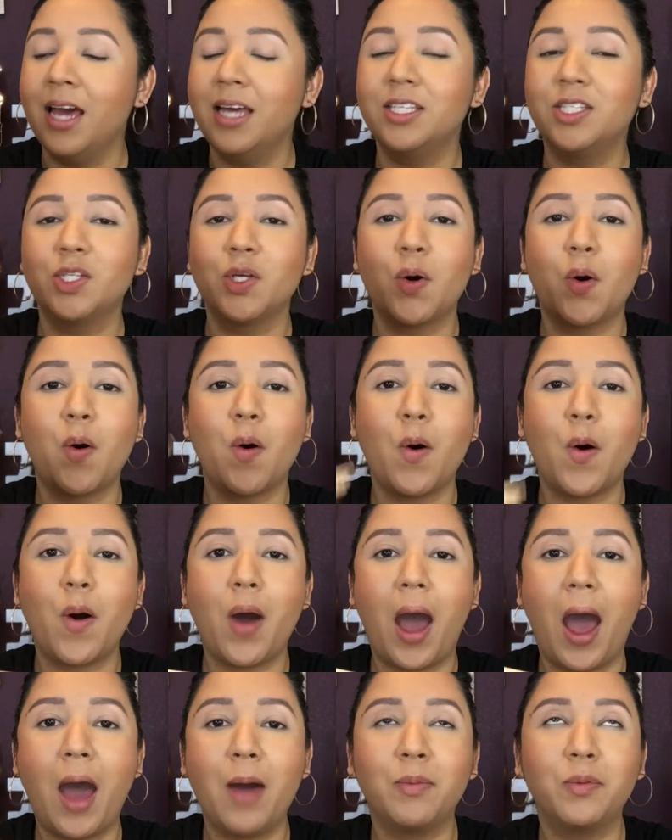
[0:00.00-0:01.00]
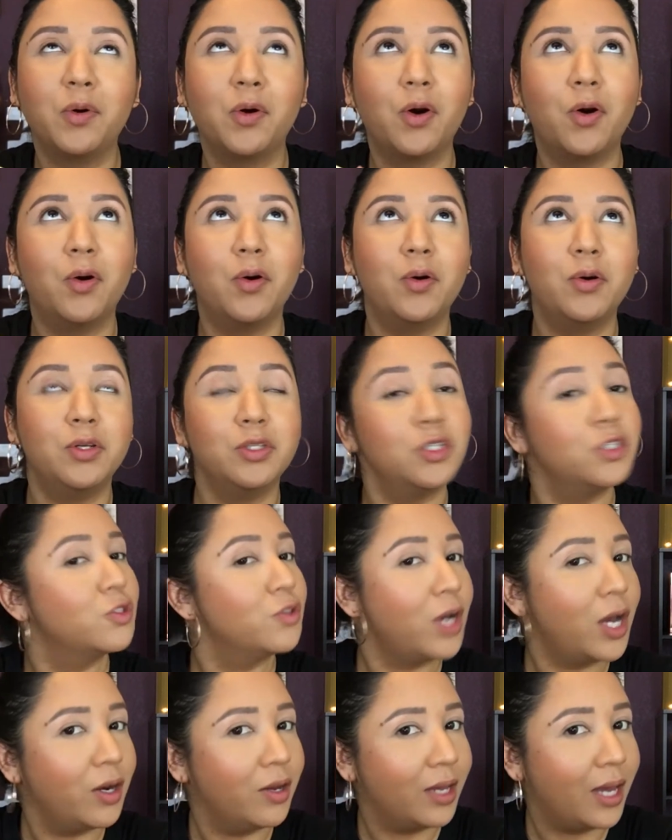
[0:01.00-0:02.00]
So I'm going to
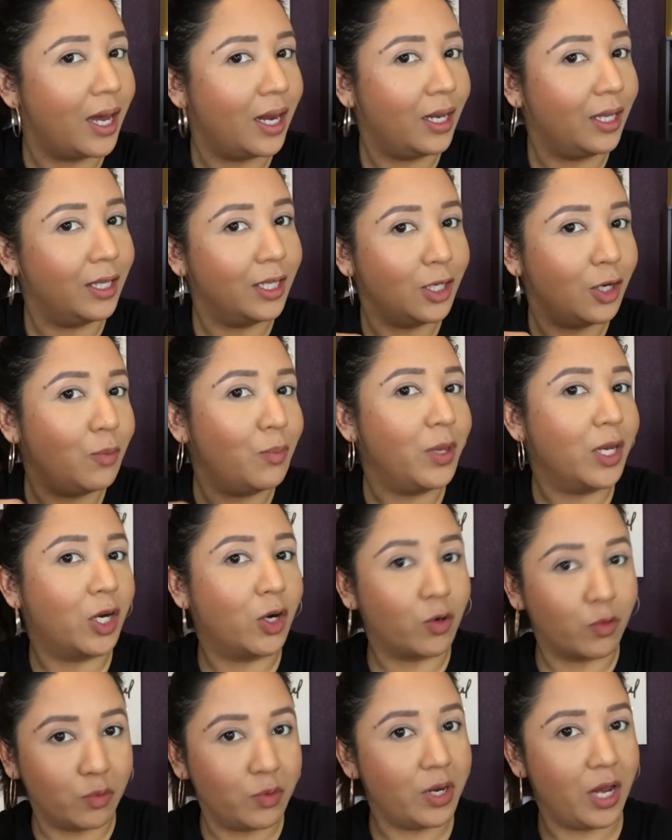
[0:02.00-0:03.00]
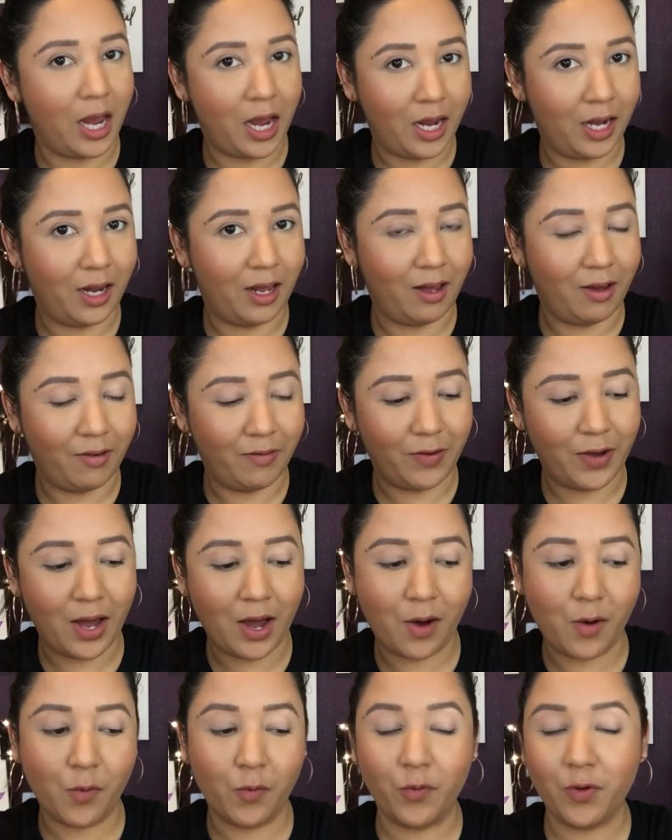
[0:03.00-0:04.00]
try to get a little bit creative
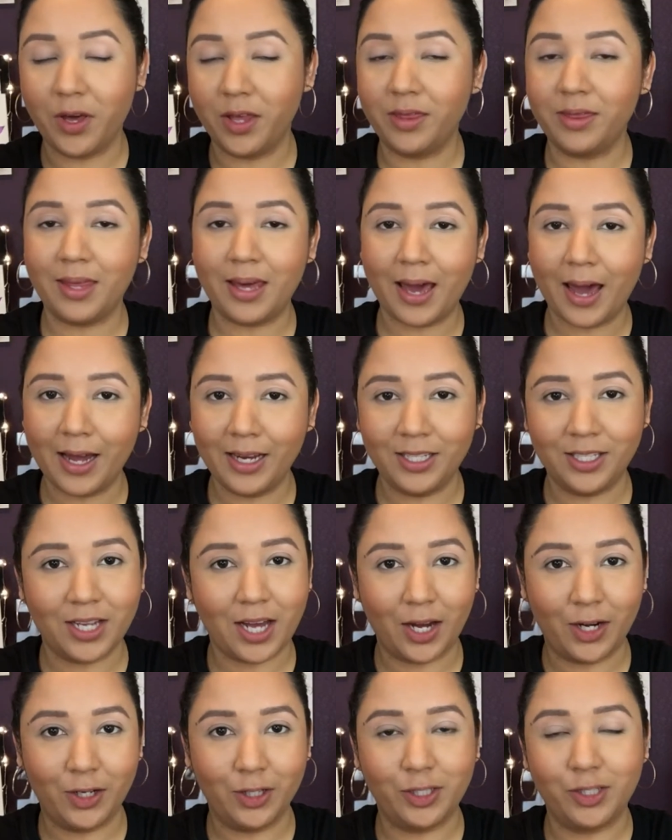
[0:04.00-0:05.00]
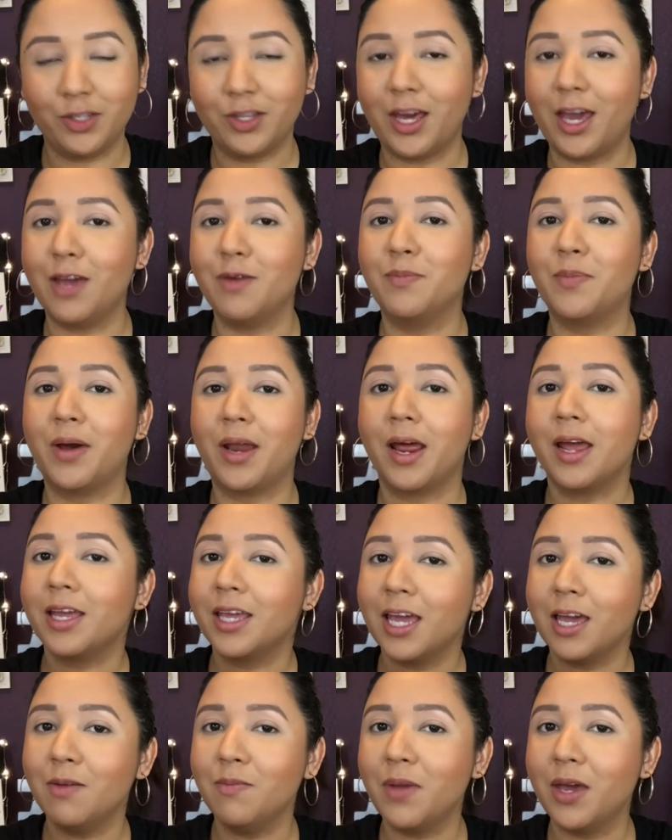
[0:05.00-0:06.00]
with the eyeshadow today, but I
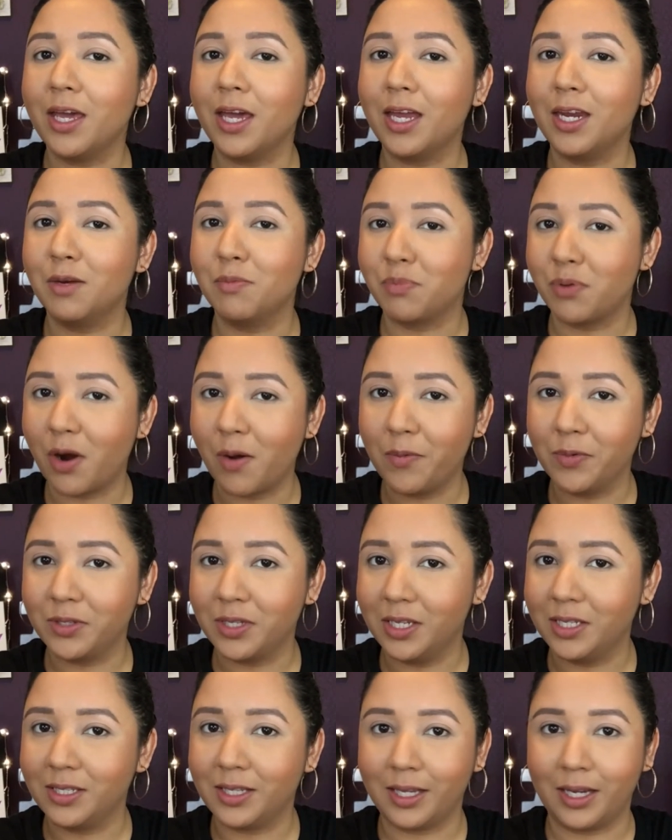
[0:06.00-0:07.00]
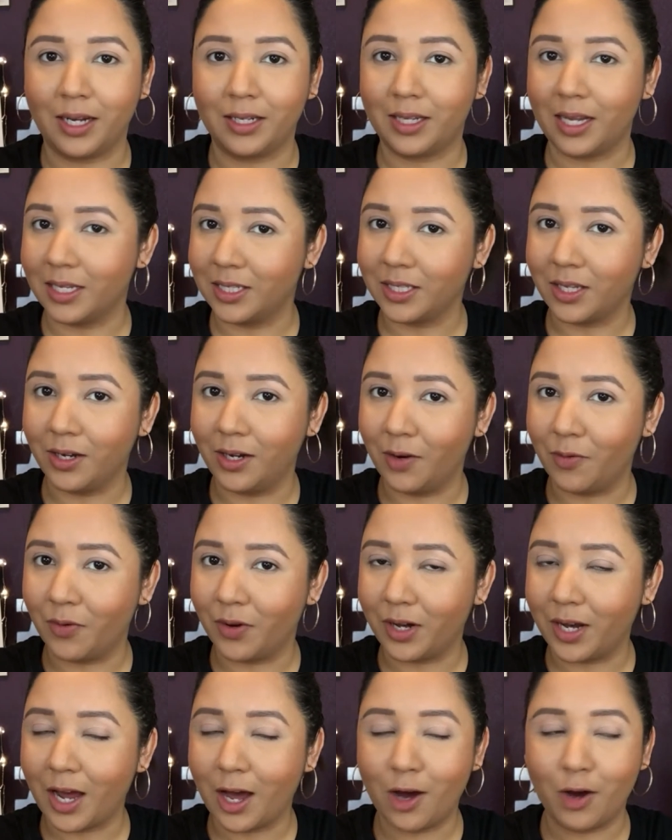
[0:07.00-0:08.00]
can't make any promises that that's gonna
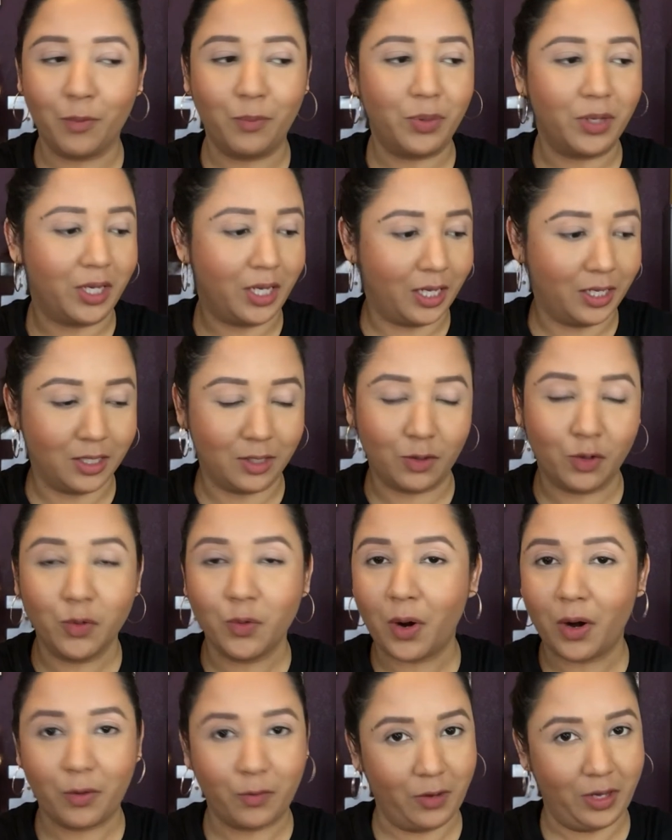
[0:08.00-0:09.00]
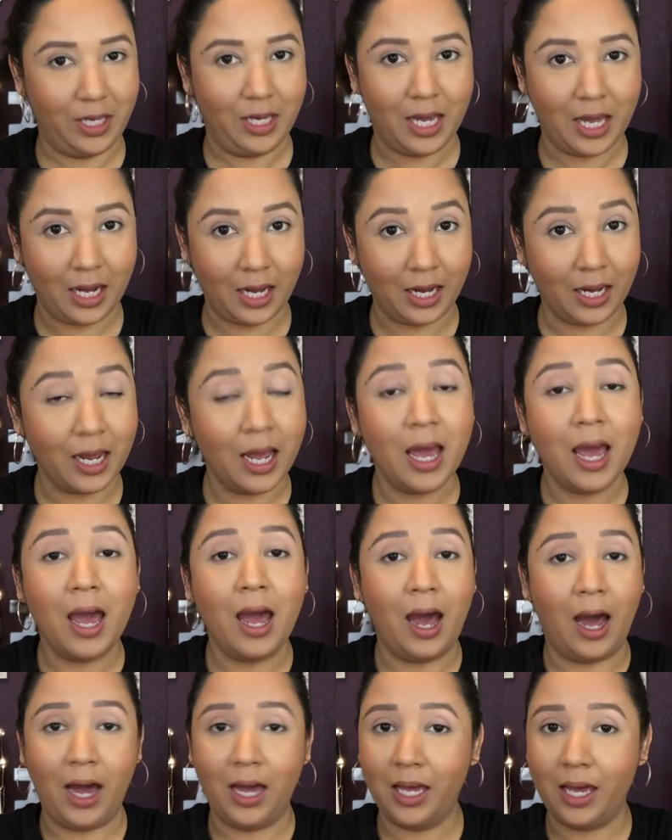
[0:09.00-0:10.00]
work out, because who are we kidding?
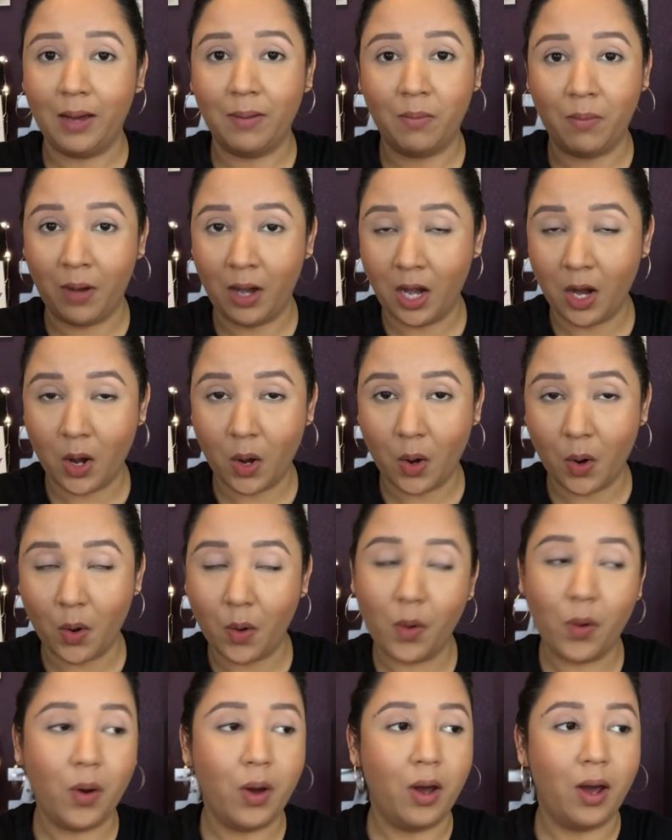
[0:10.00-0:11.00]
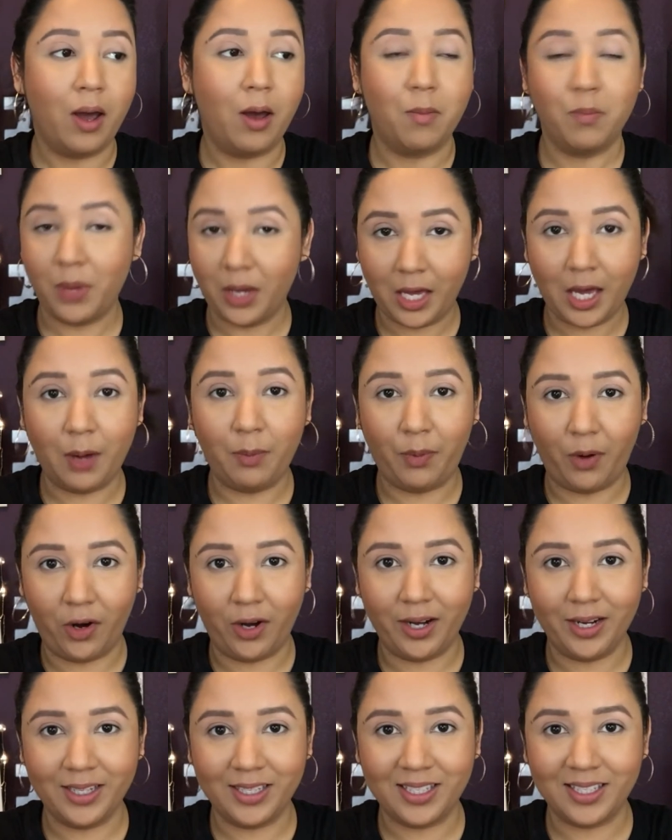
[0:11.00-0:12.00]
I am no makeup
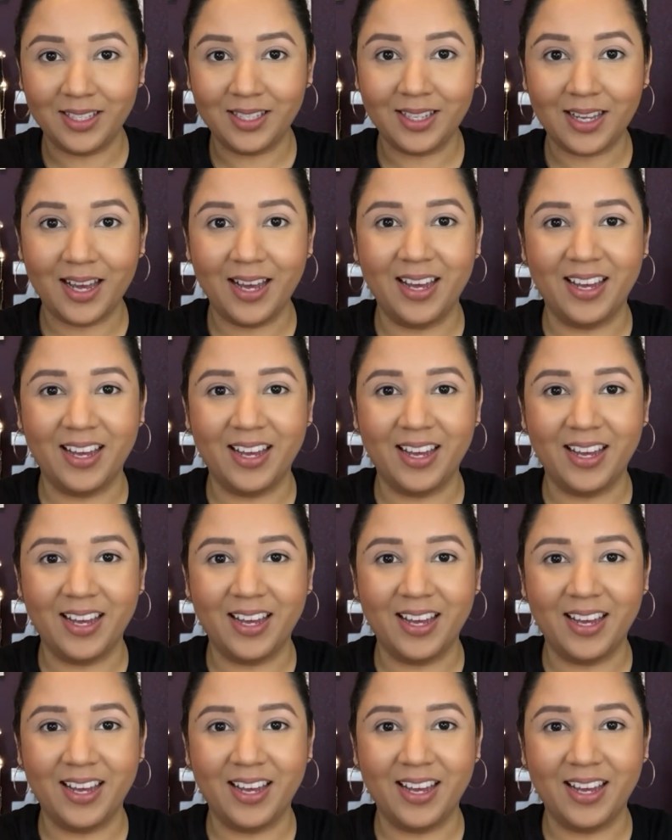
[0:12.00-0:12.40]
artist.